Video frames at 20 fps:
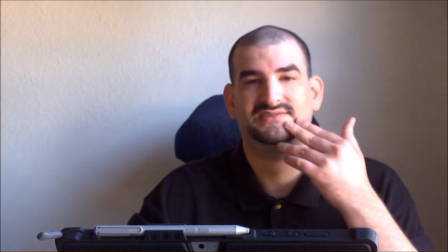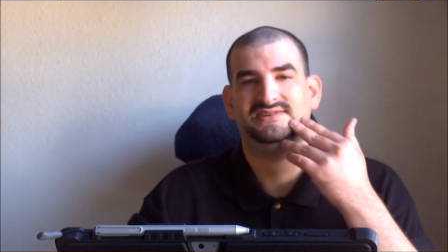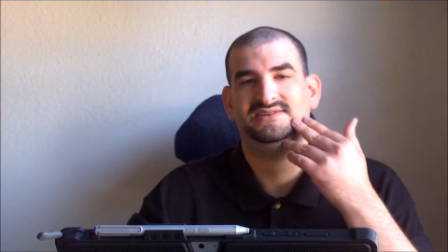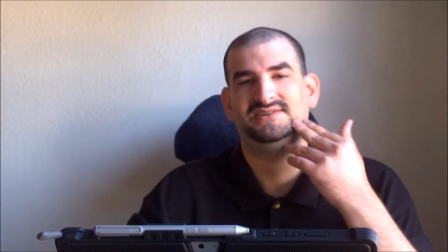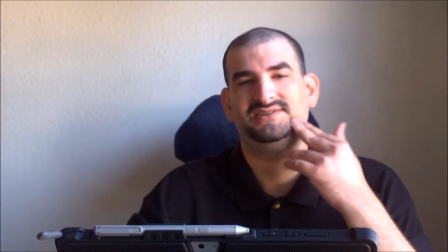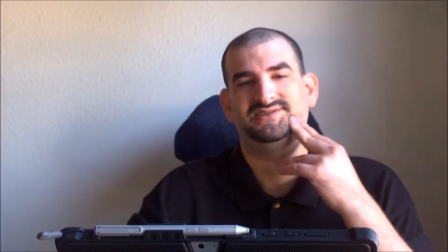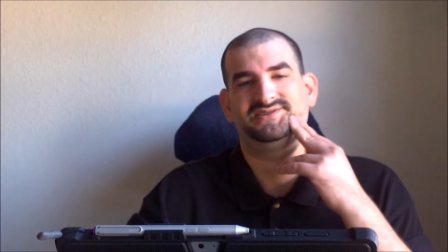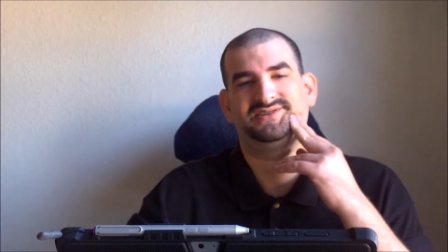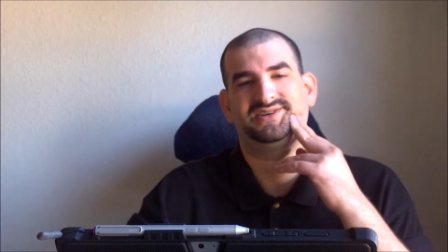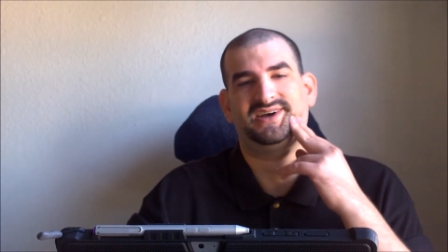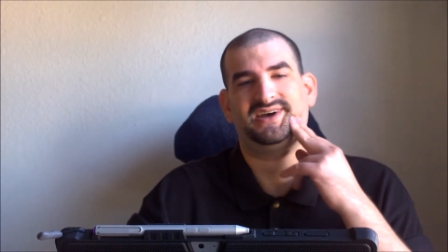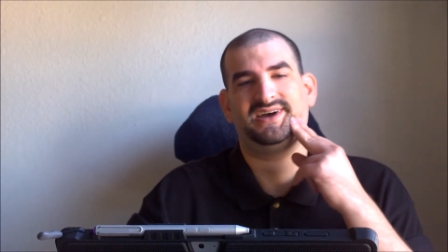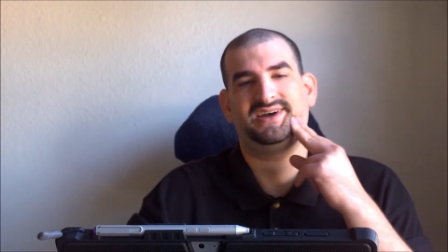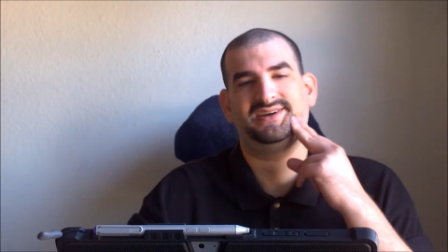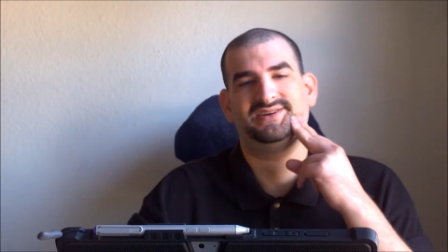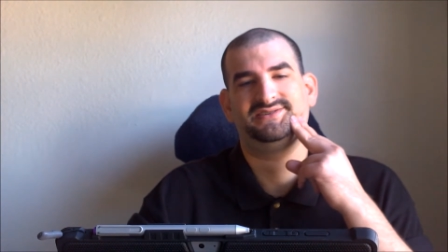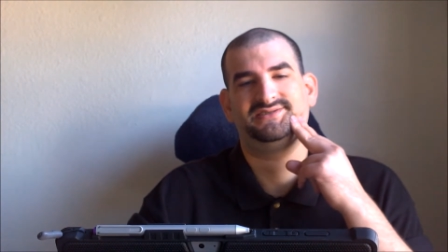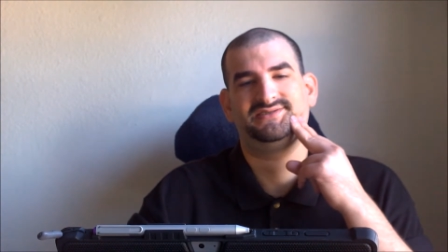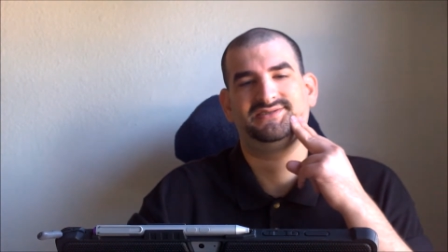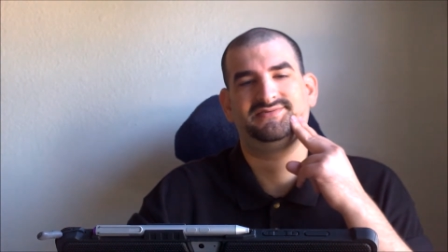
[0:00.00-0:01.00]
the
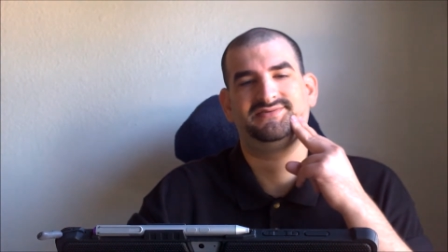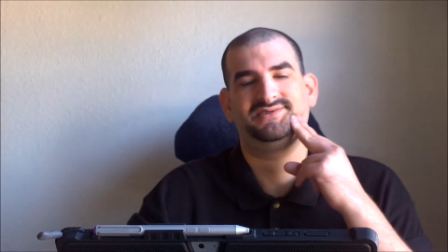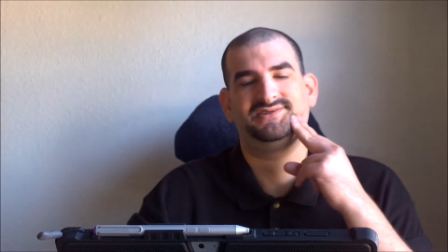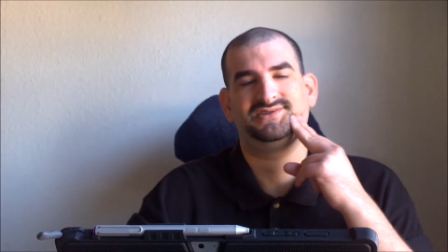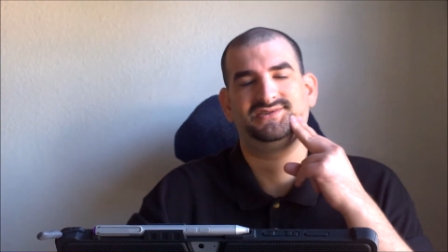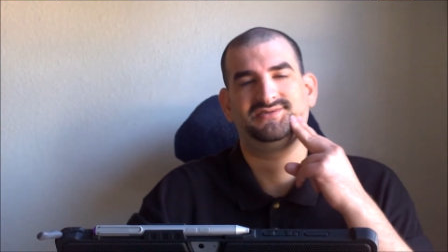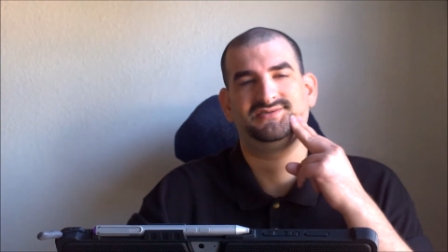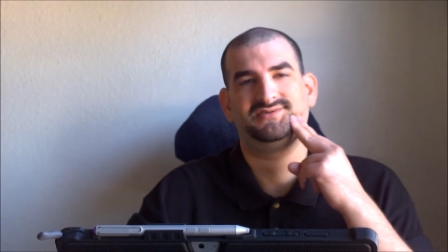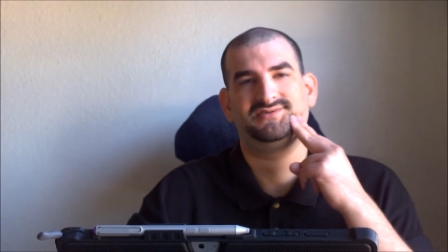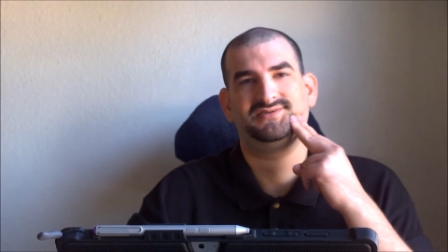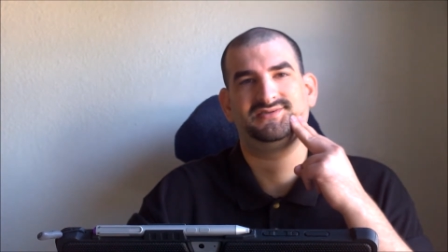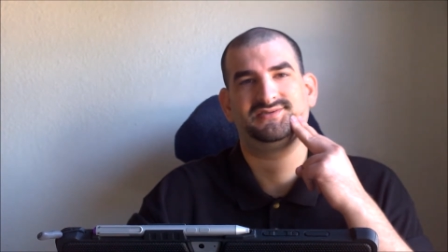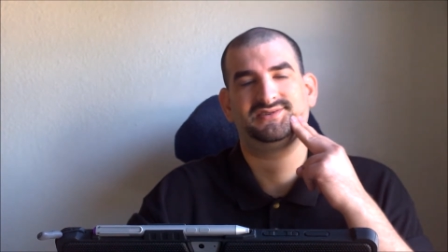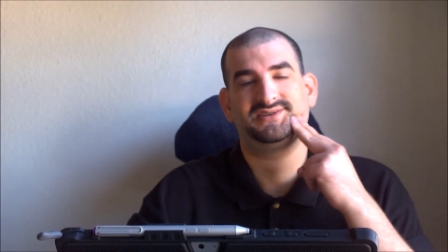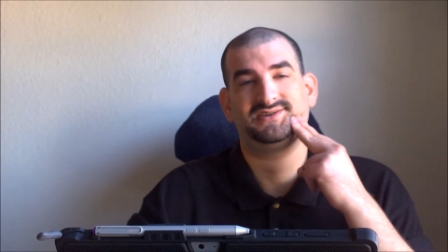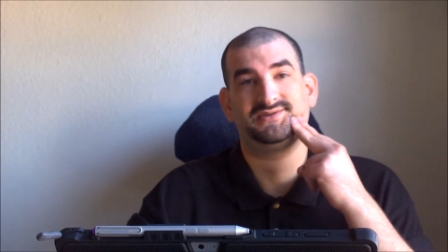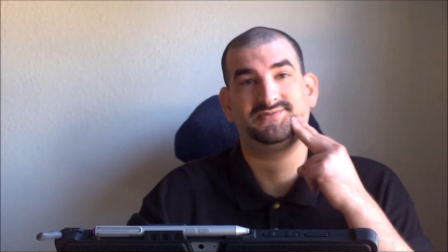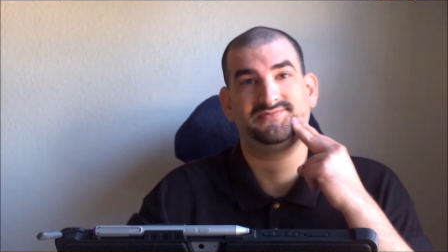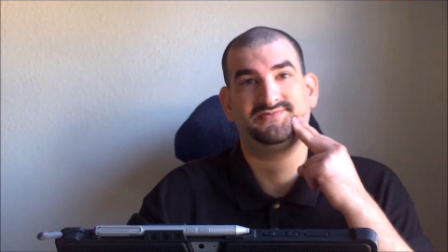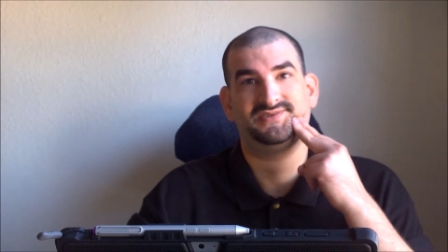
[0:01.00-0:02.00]
ties of the shooter
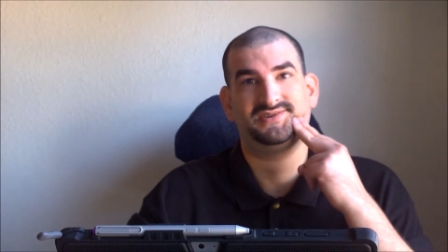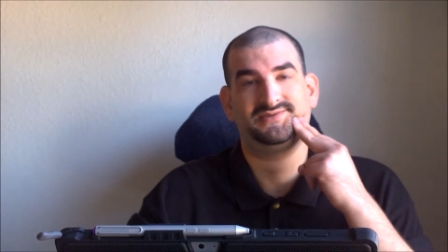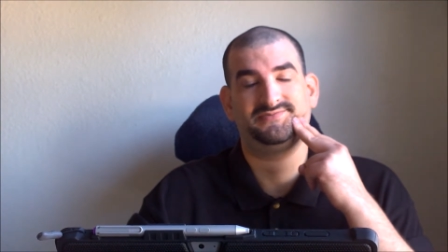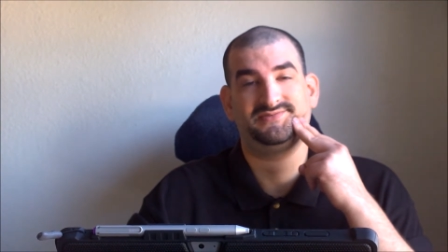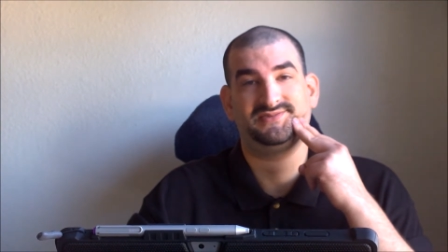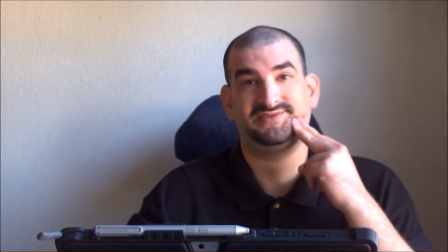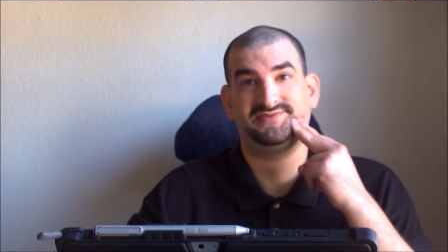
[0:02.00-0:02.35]
come from,